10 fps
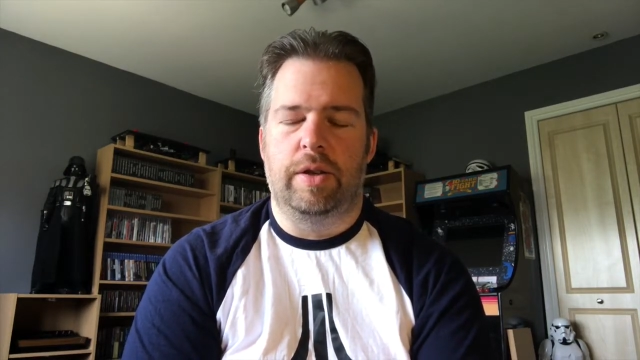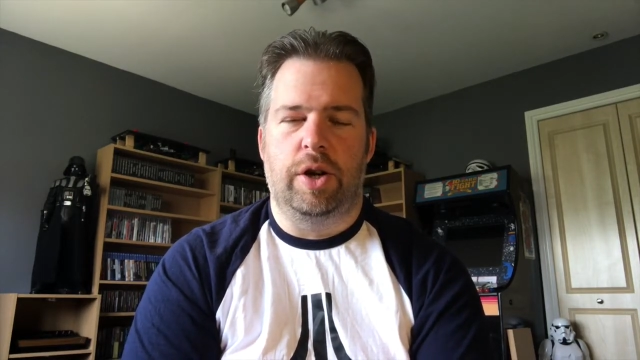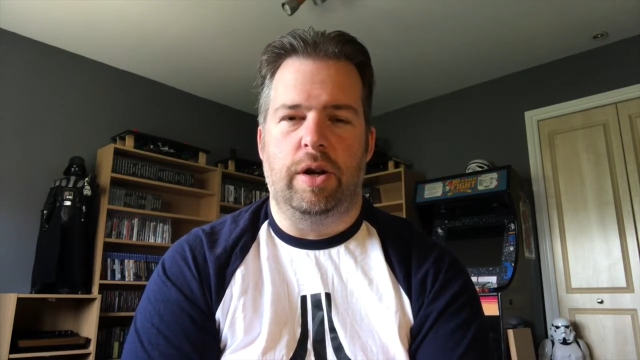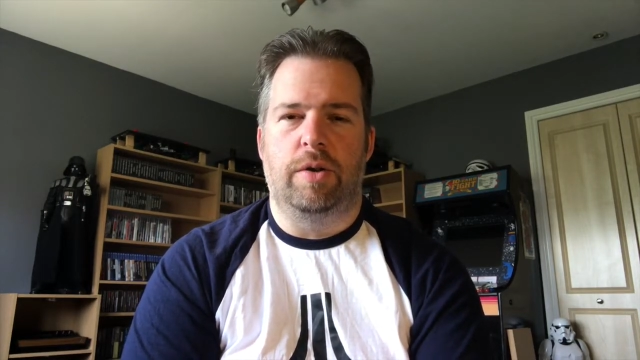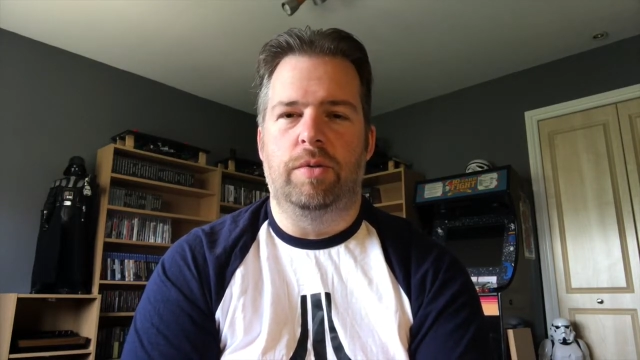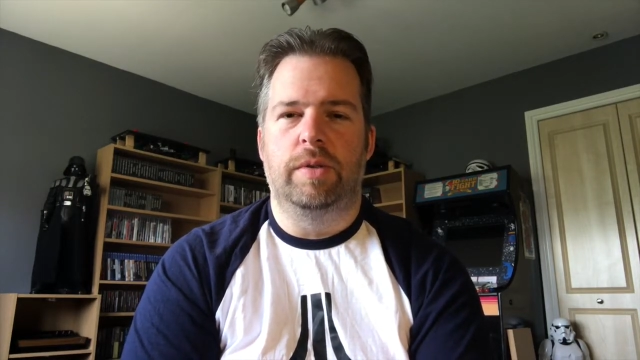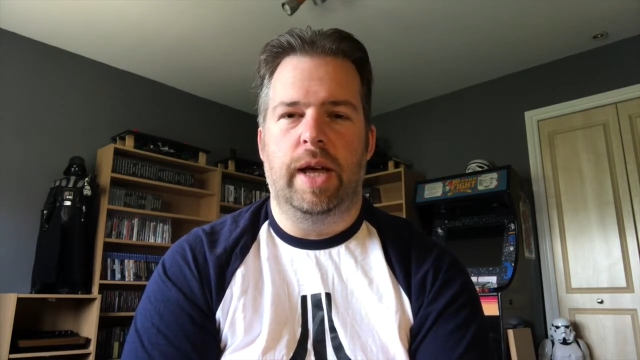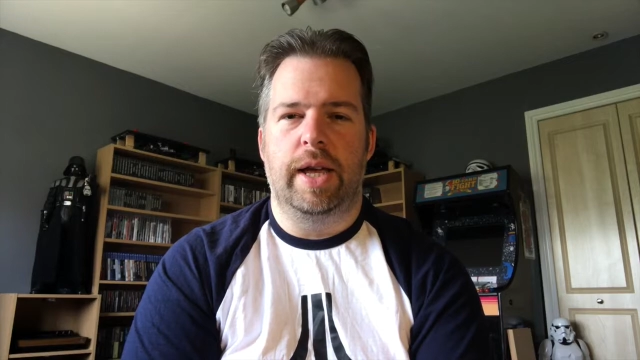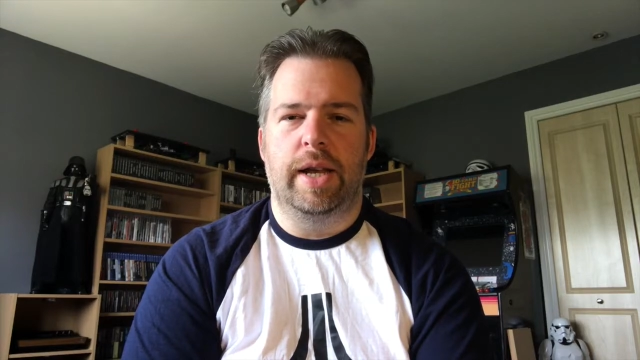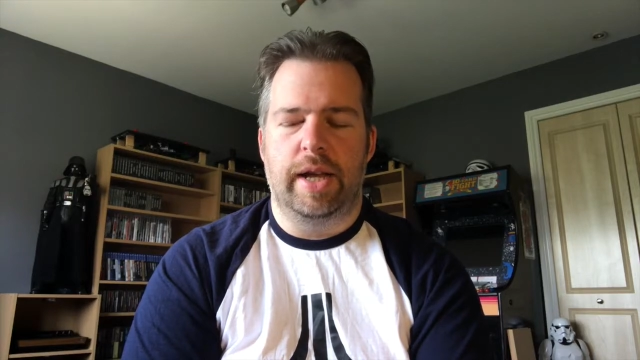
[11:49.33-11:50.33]
chuck
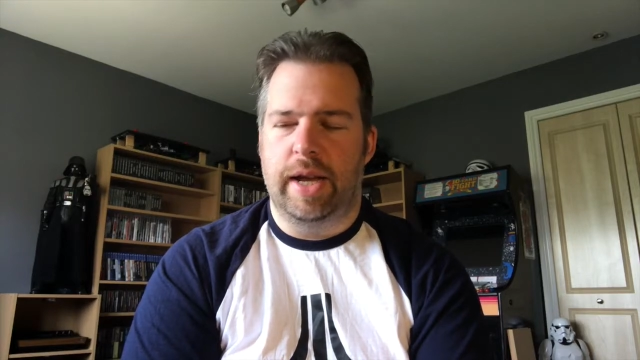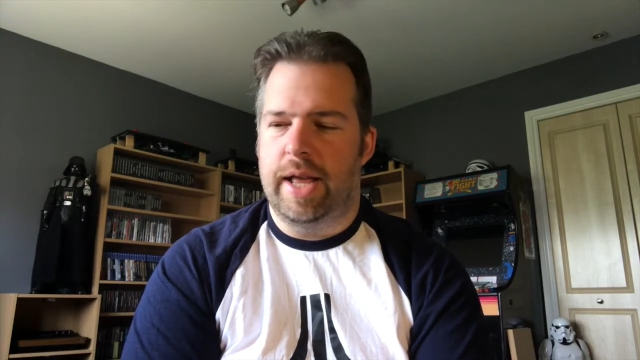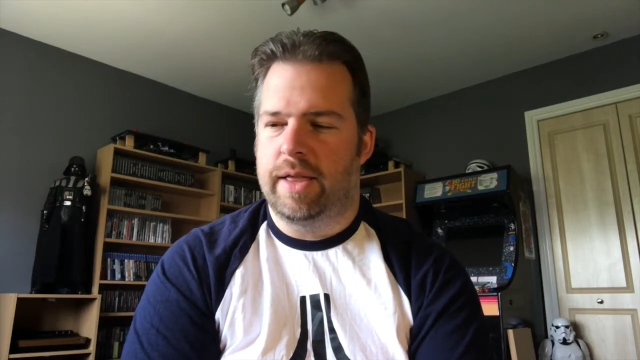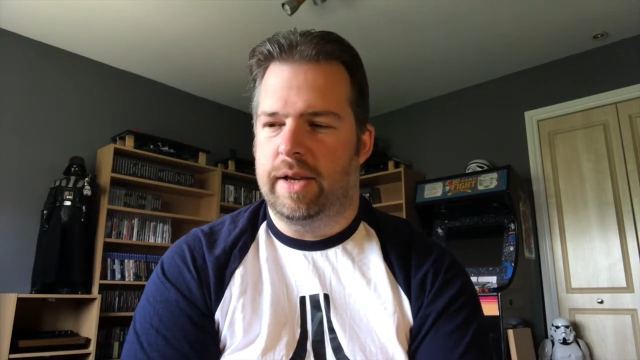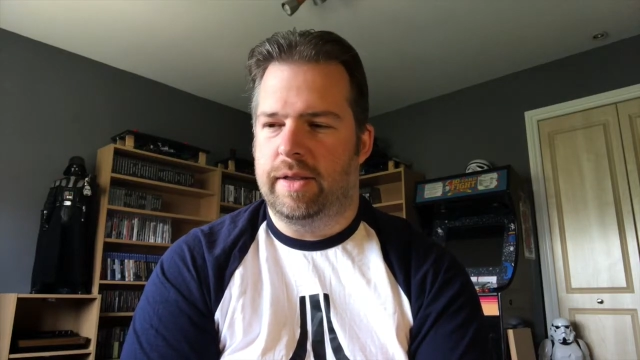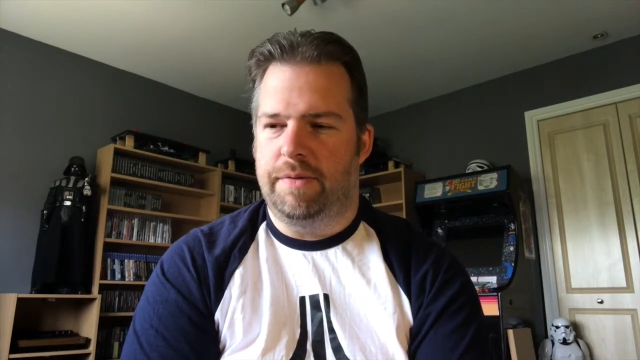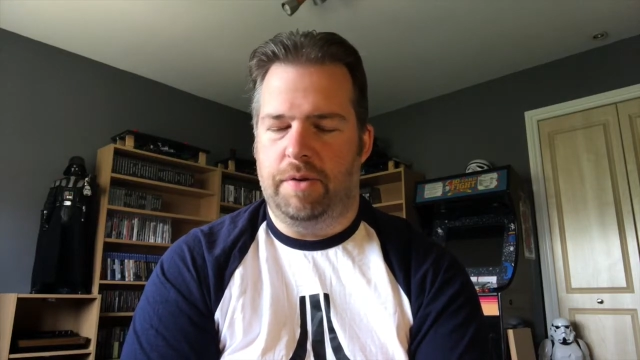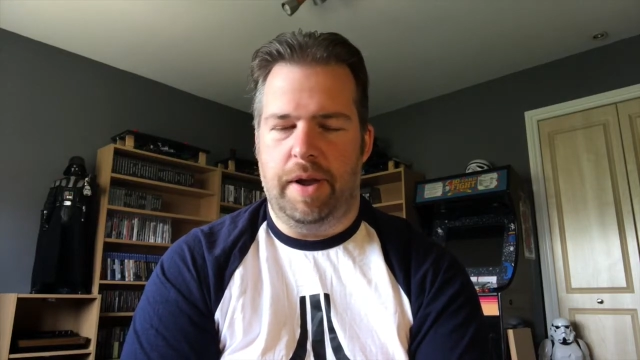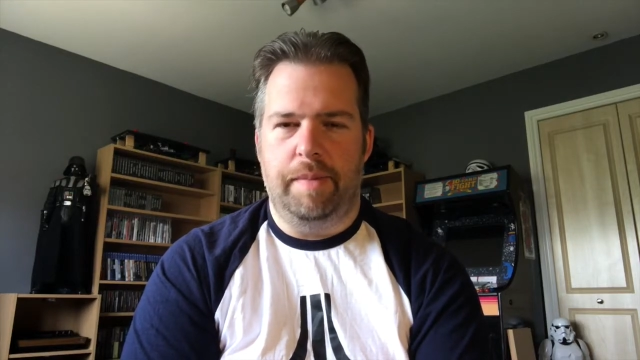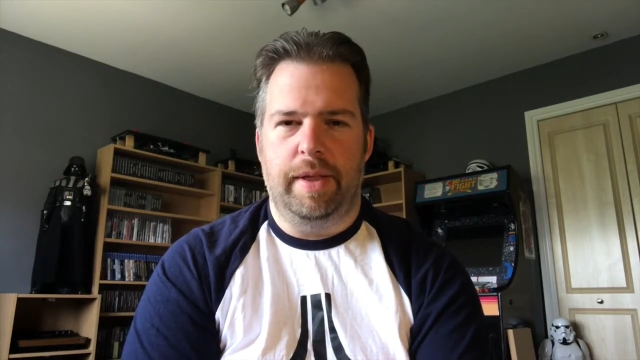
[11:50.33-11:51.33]
GoldenEye in an
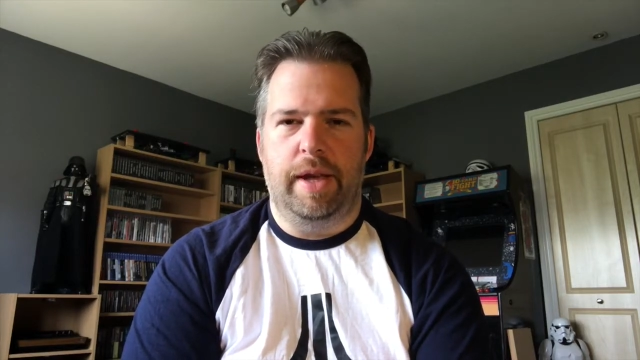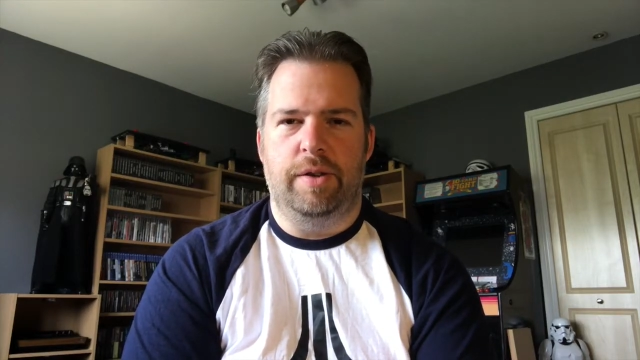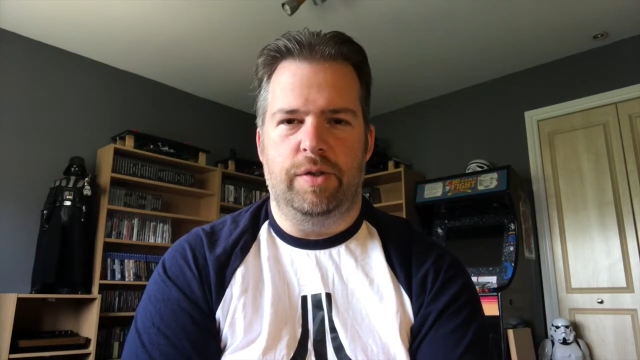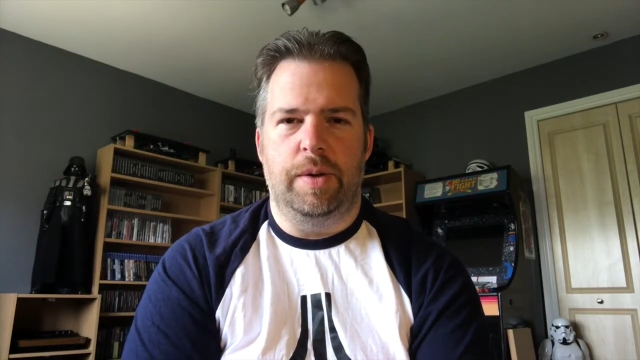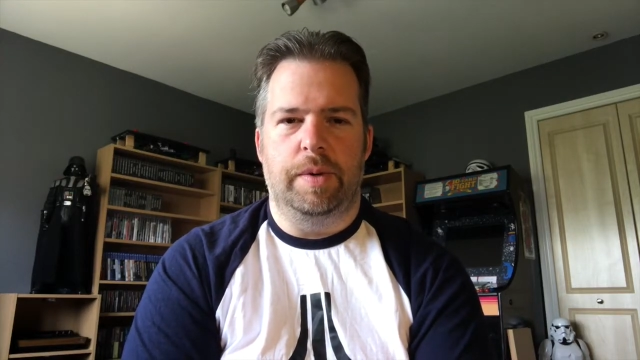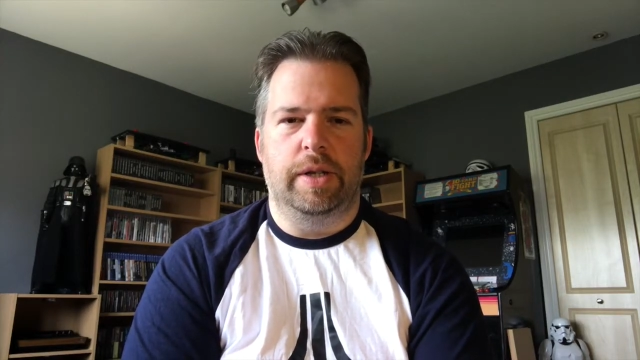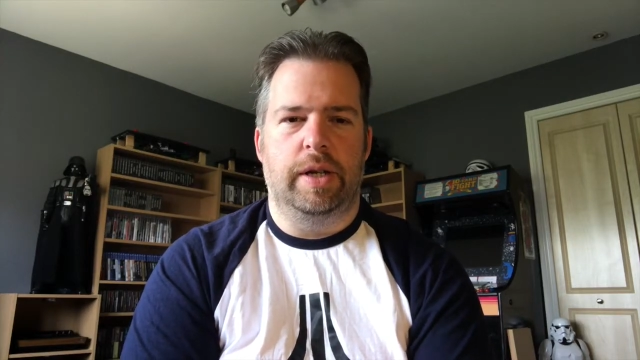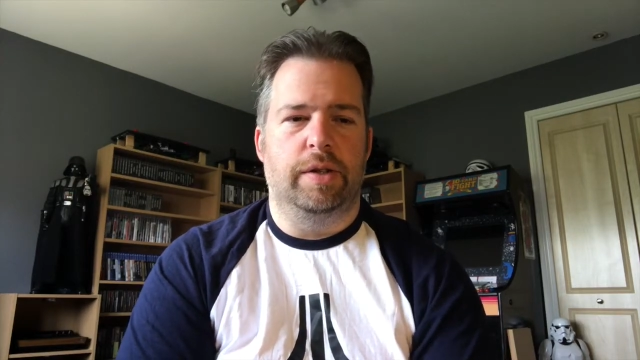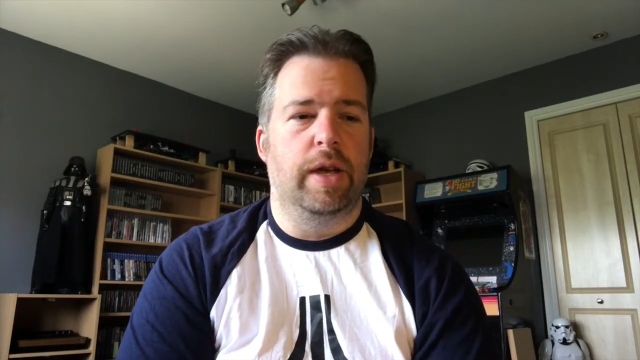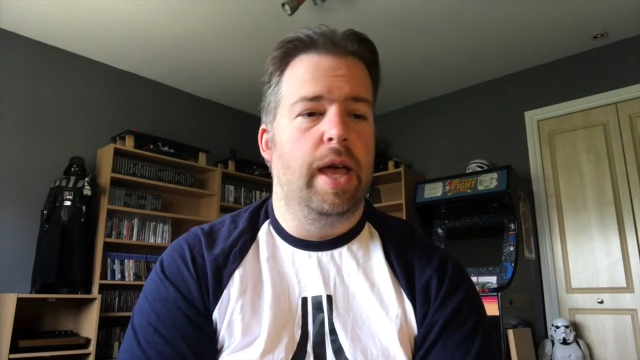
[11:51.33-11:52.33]
N64 emulator and see what it
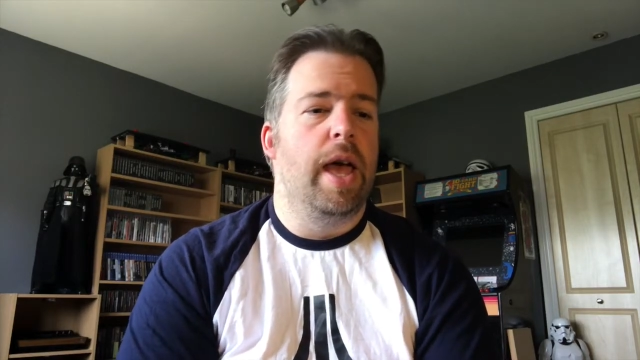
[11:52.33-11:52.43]
does.